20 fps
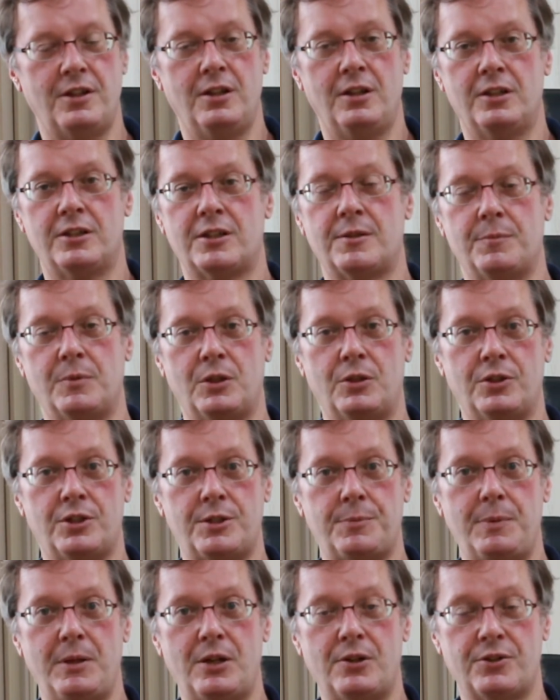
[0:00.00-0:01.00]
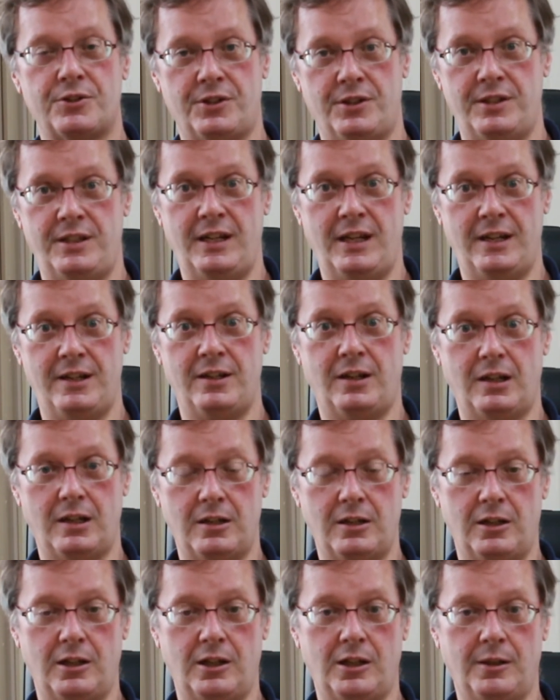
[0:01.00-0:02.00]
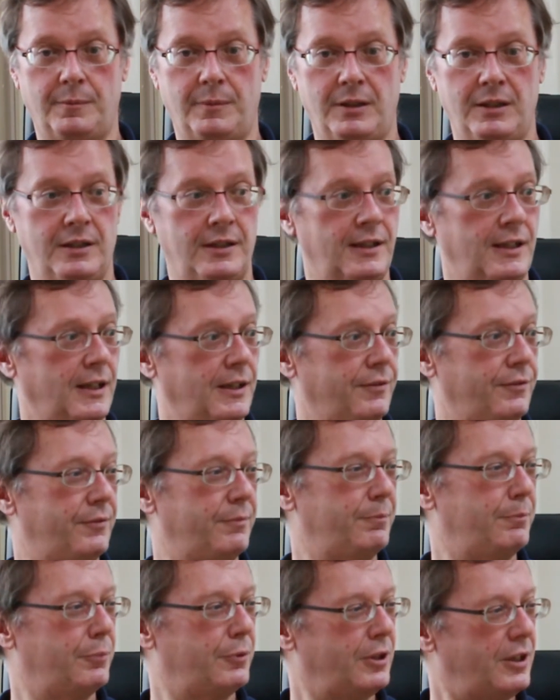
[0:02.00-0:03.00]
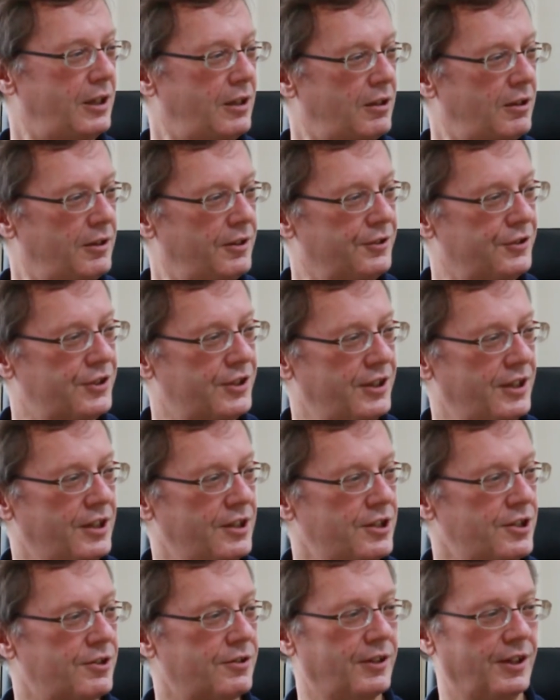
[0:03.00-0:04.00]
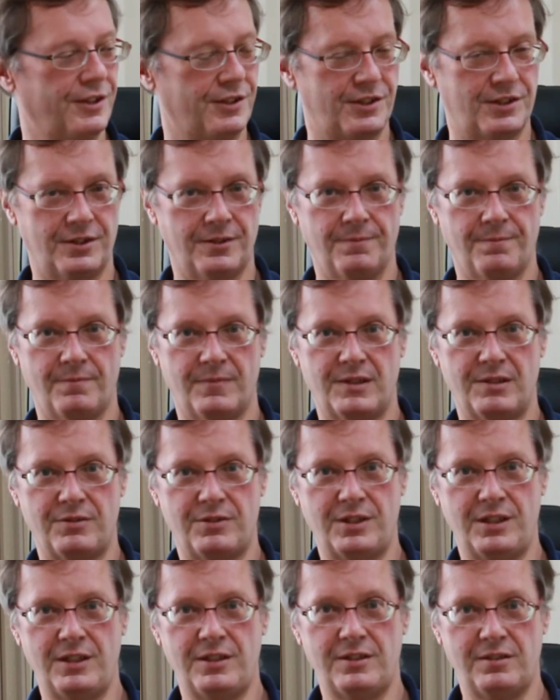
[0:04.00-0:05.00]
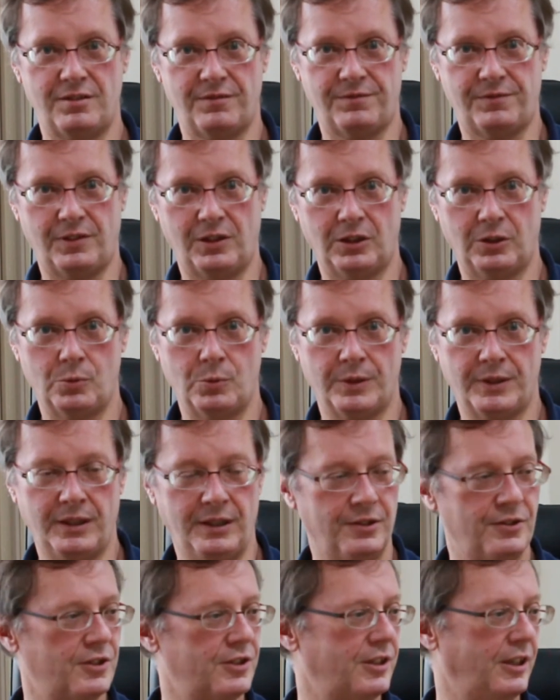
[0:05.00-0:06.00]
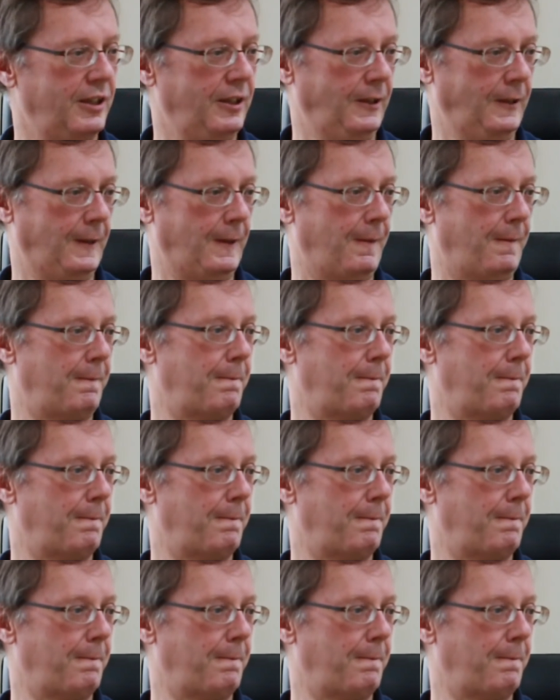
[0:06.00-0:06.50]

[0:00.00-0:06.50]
Some of the good speakers on TED.com have pretty clear sentence stress, so it's easy to follow what they are saying.